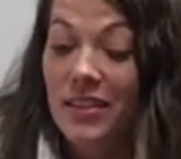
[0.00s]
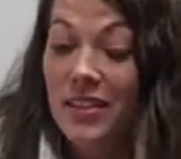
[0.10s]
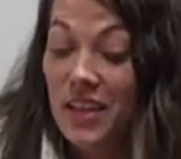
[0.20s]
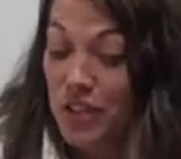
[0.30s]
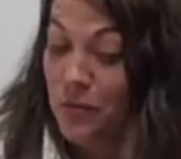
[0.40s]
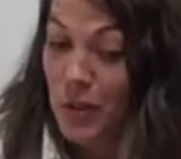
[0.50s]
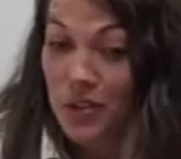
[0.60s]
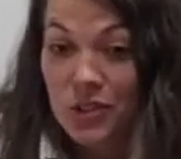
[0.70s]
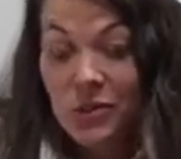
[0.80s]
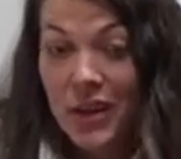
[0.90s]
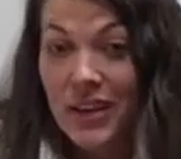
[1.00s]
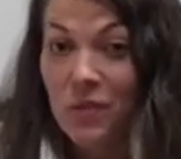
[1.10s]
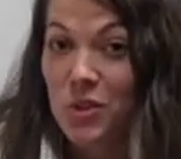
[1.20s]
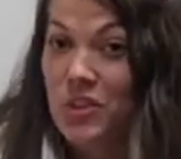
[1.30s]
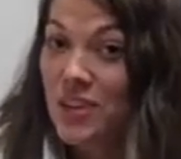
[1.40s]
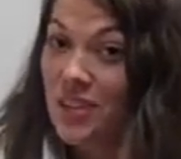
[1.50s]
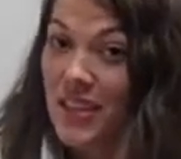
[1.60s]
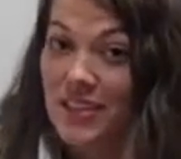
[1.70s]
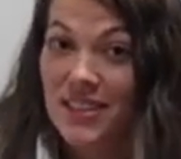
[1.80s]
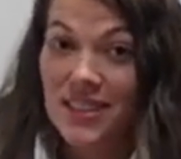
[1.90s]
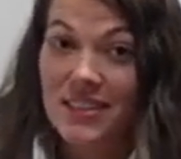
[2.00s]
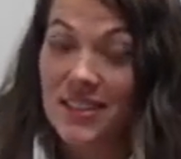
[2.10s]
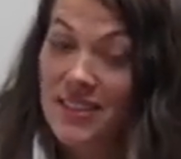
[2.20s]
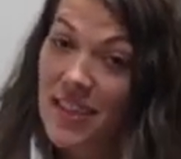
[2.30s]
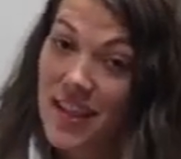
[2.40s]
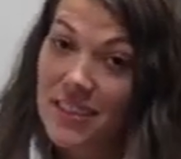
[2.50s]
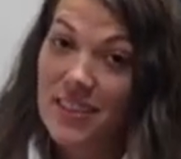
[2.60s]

they should be doing and we're still not seeing success,